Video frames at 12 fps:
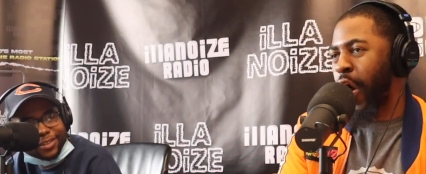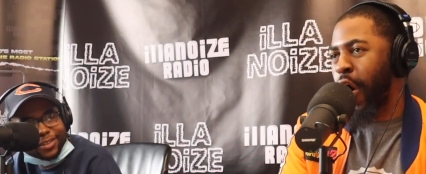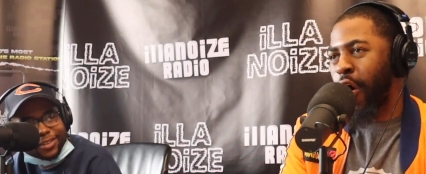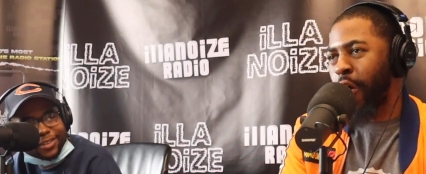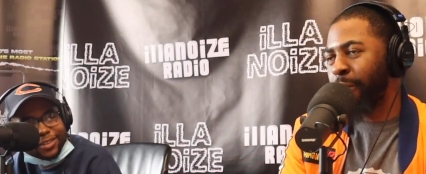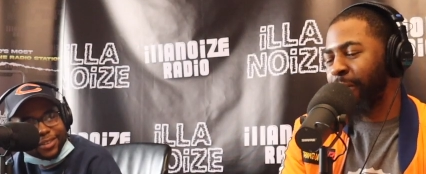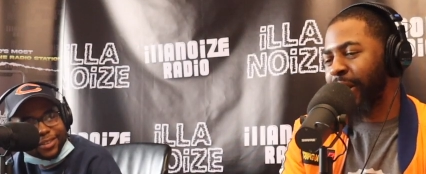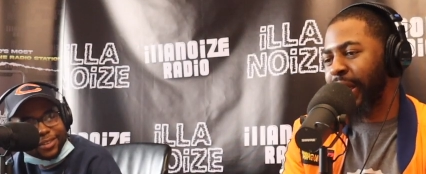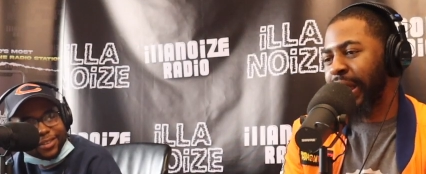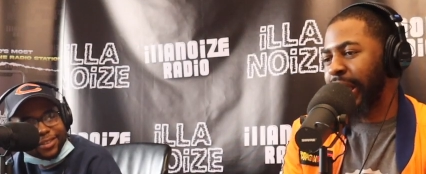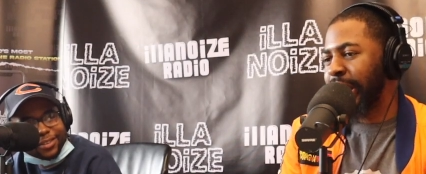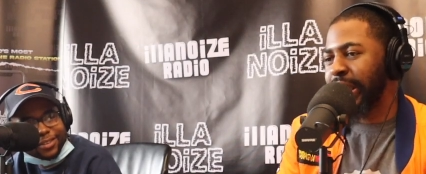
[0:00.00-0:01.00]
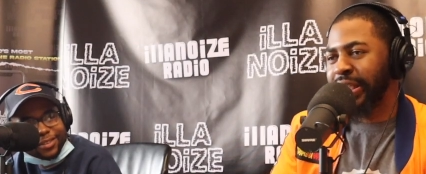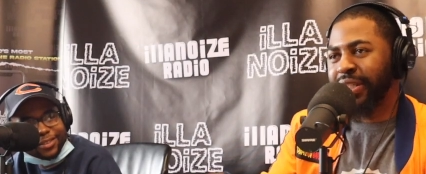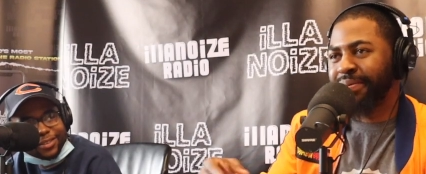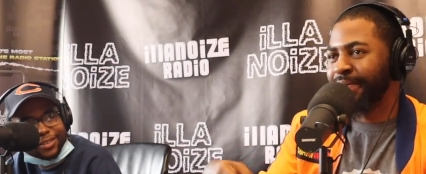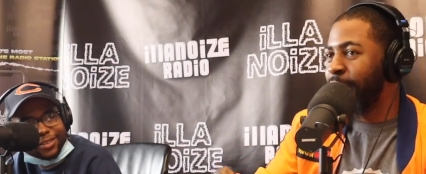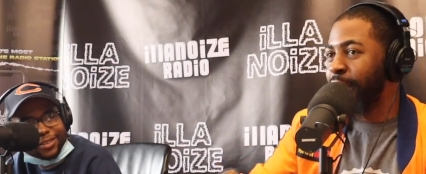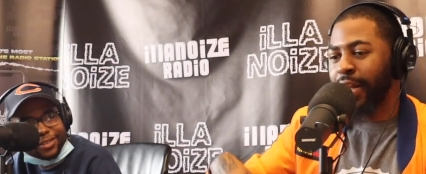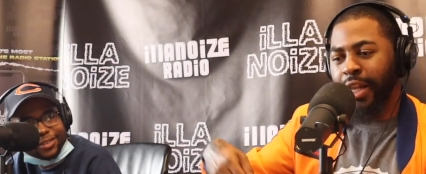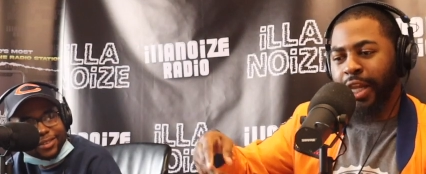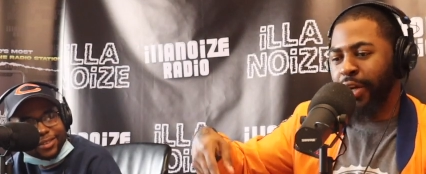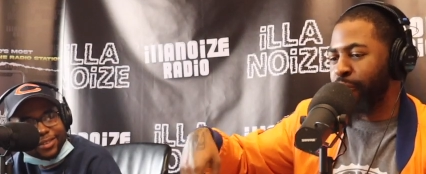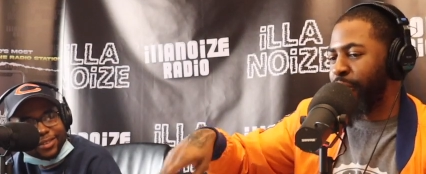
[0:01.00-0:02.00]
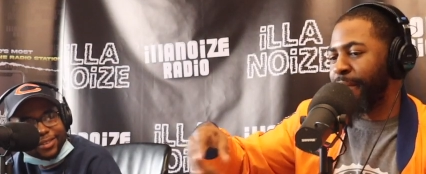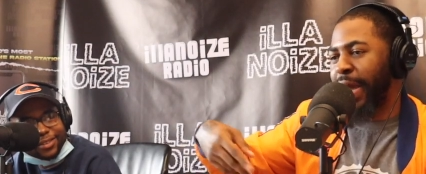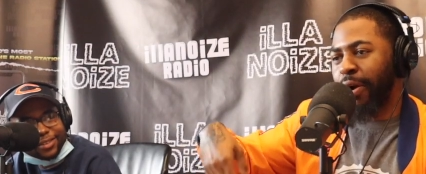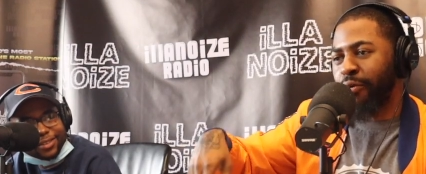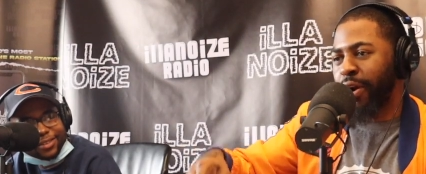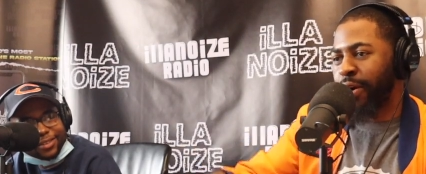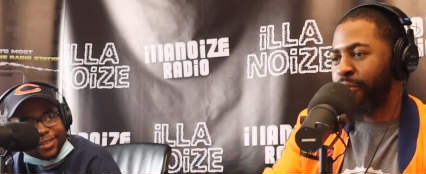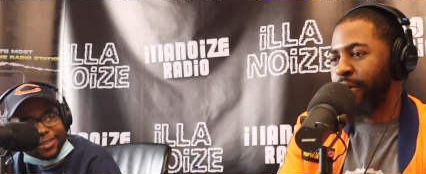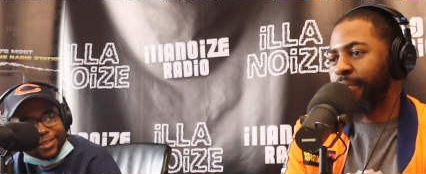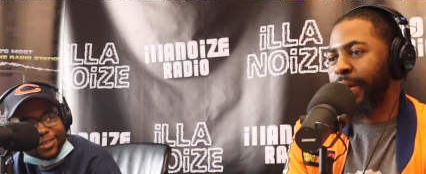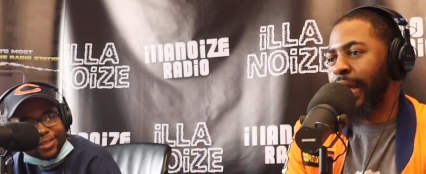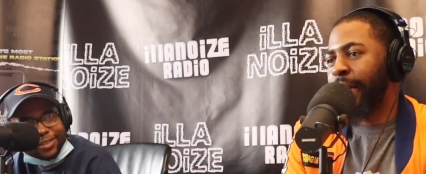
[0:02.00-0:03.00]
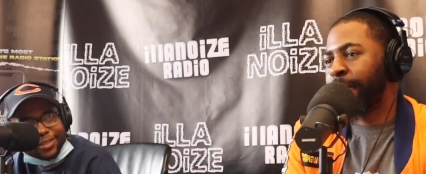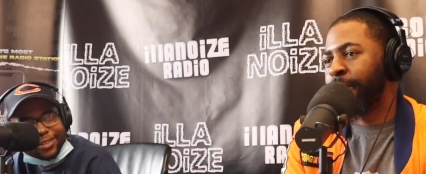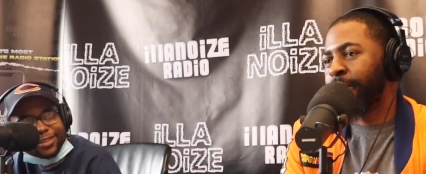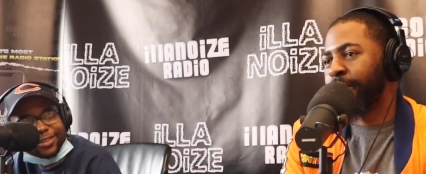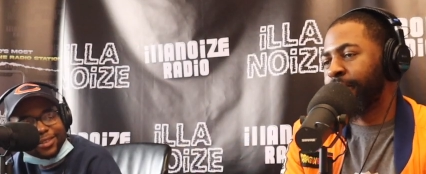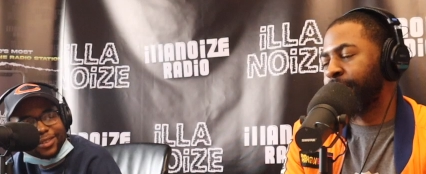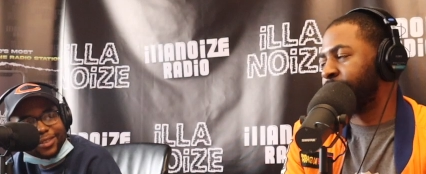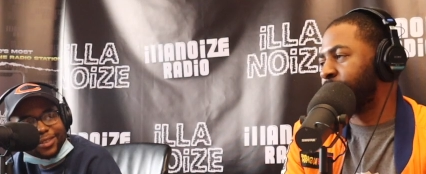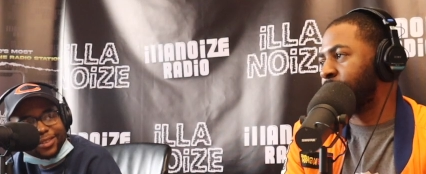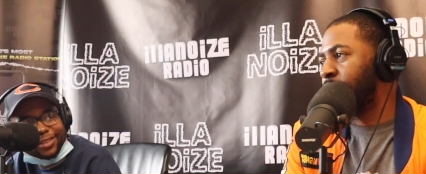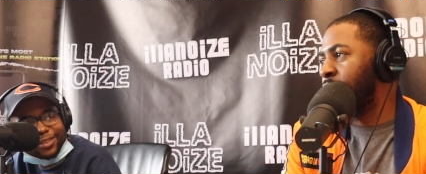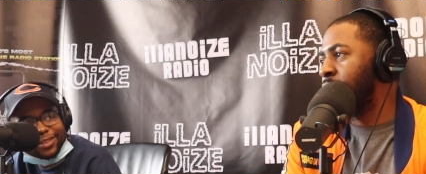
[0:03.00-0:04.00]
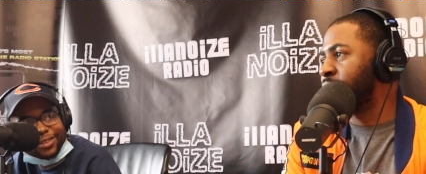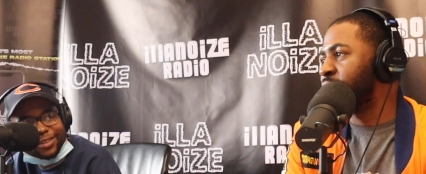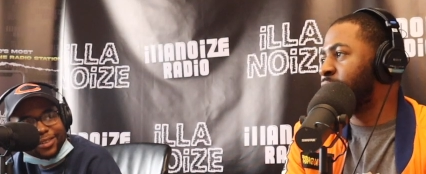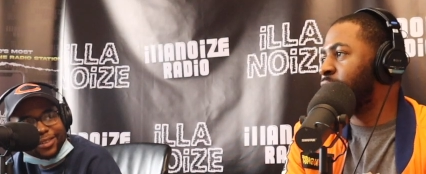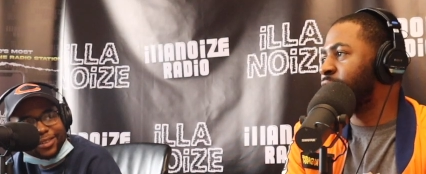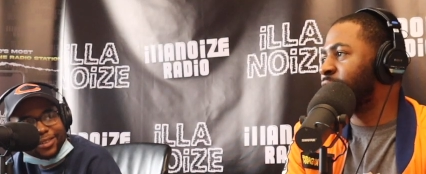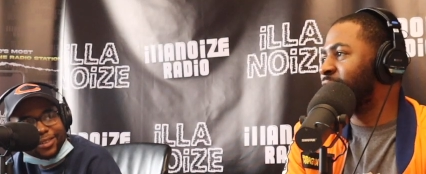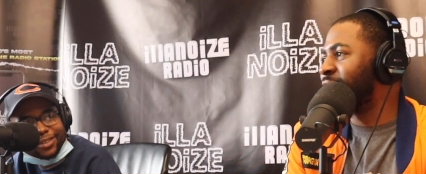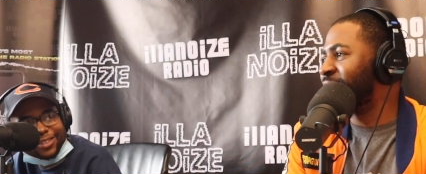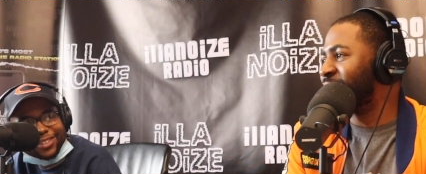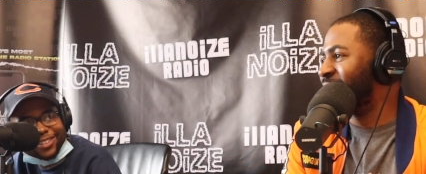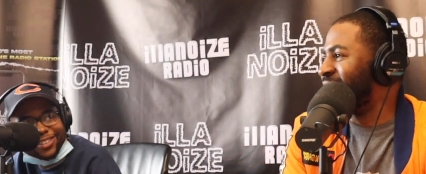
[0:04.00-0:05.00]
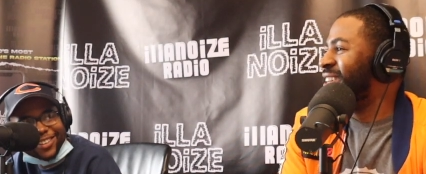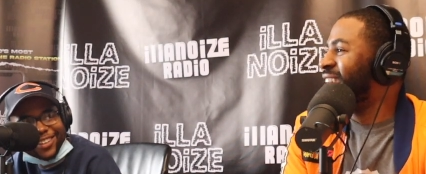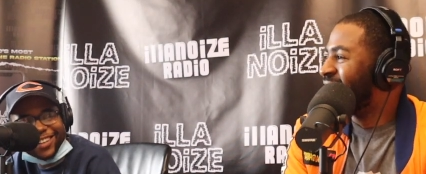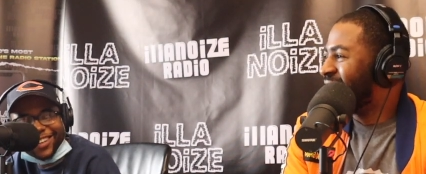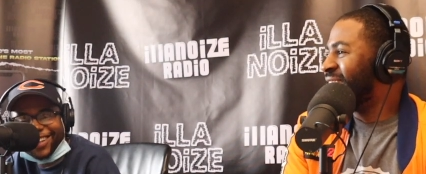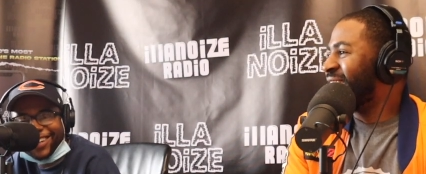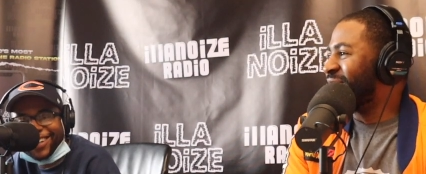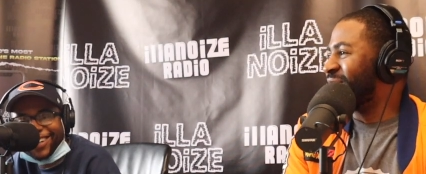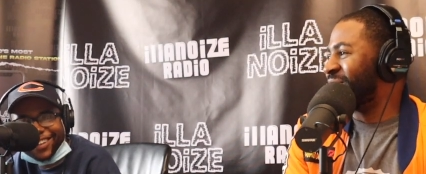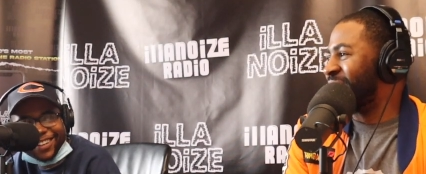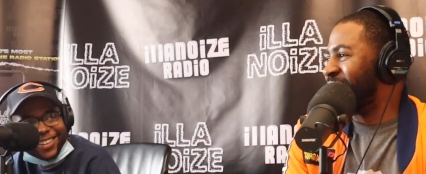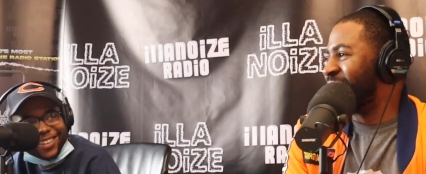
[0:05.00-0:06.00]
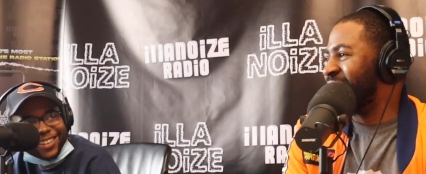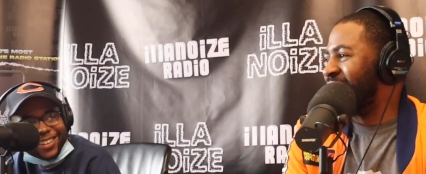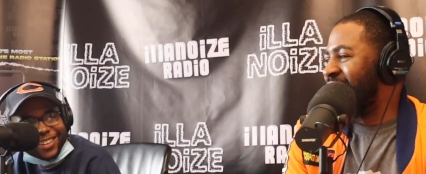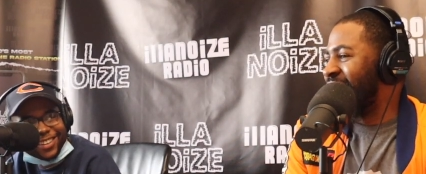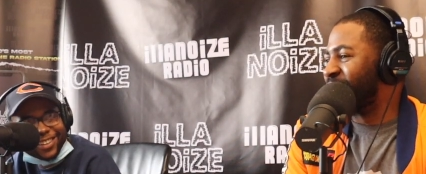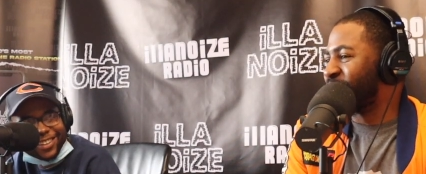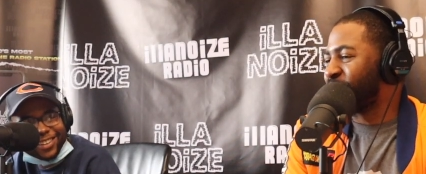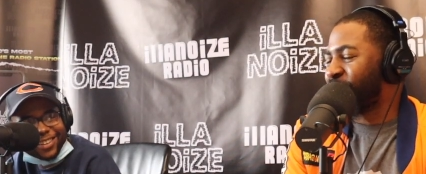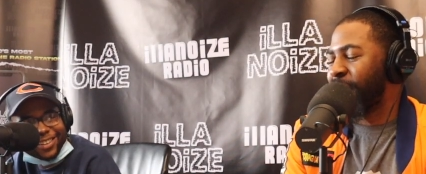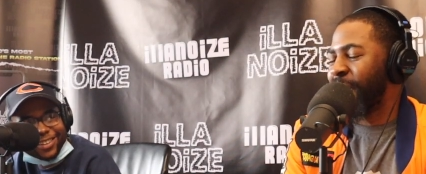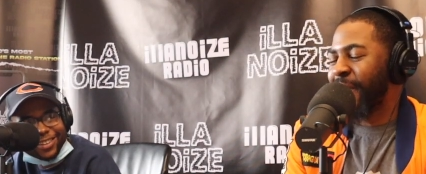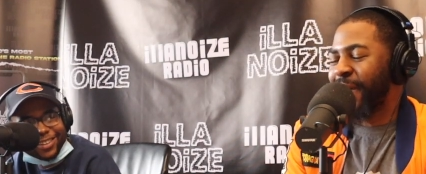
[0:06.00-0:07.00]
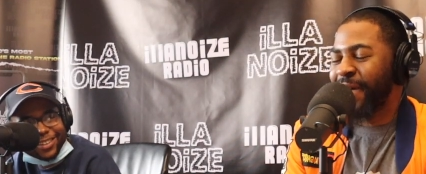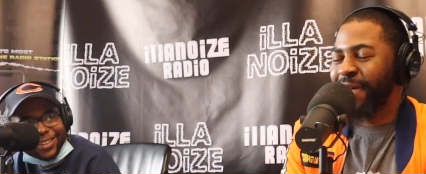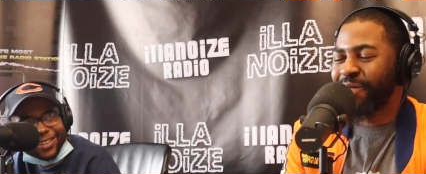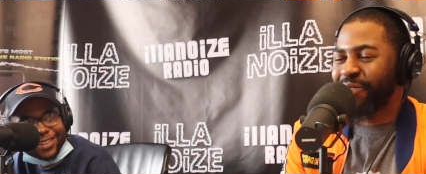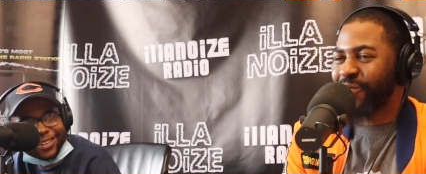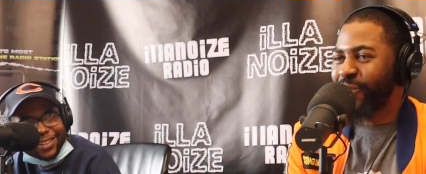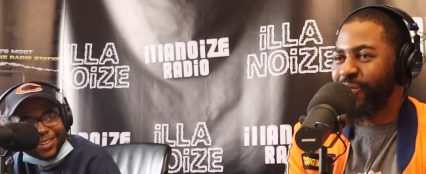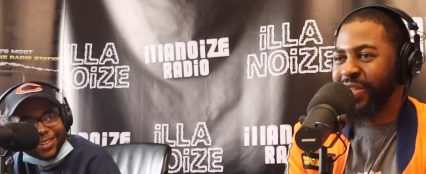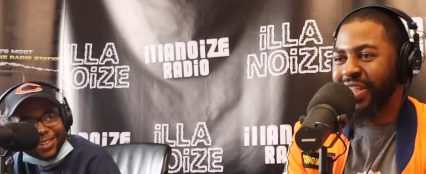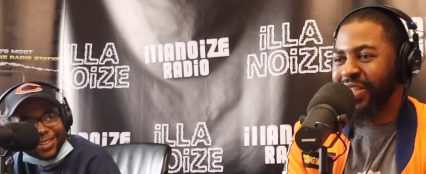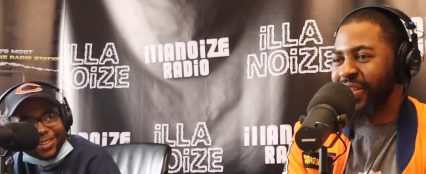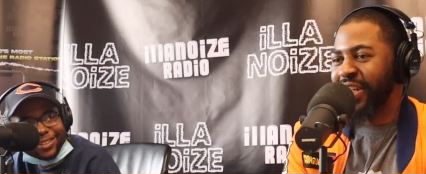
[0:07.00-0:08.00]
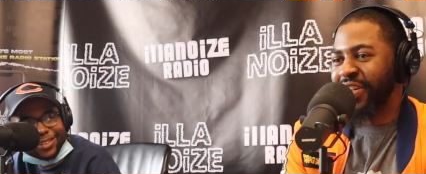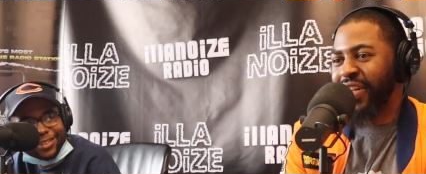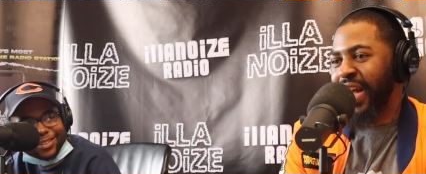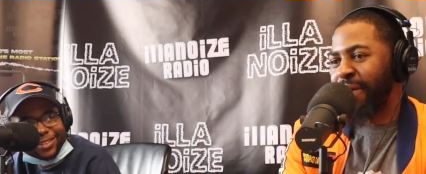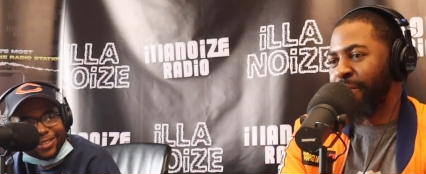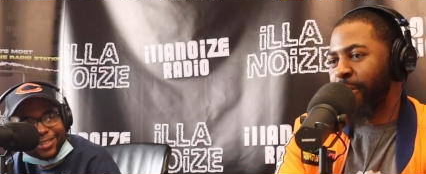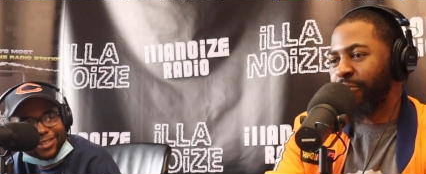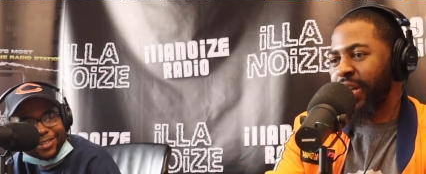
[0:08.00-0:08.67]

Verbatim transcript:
Speaker 1: all play. Like they just literally went back around the room. I'm like, all right, so what y'all trying to do? You feel me? Like we just literally like broke